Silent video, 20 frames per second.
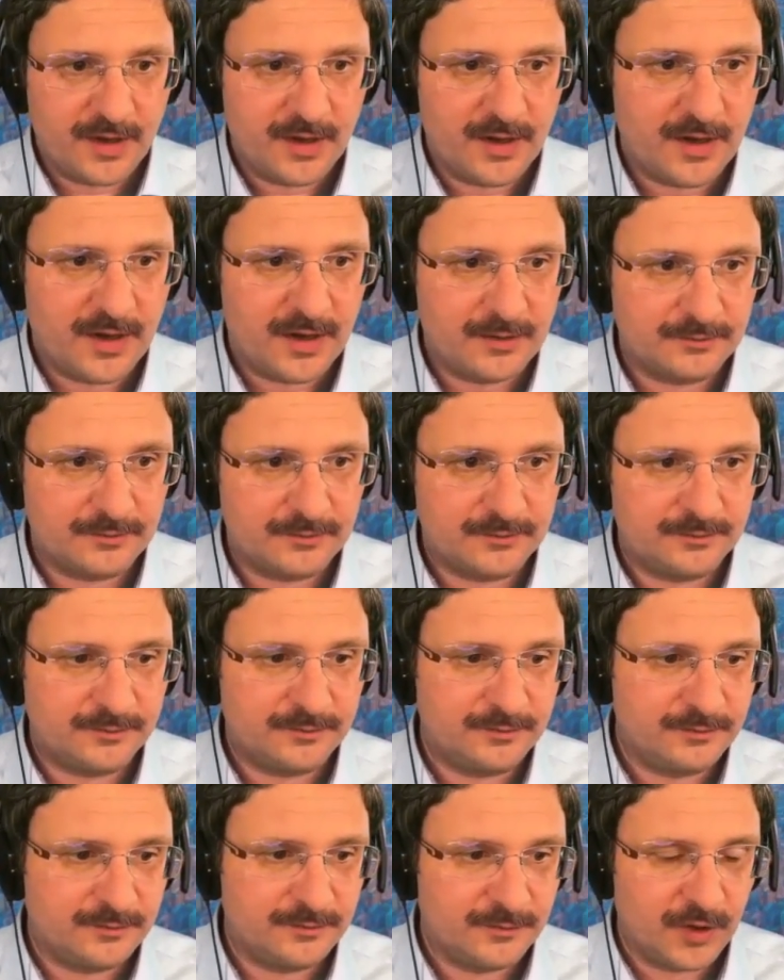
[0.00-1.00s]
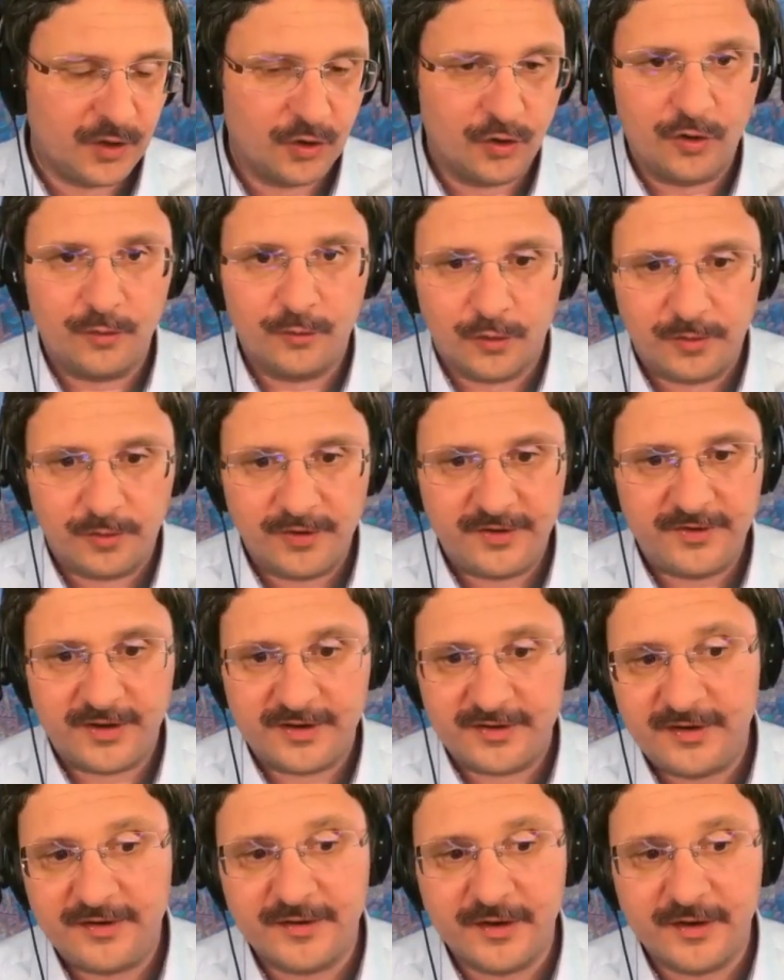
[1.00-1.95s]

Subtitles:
or more precisely,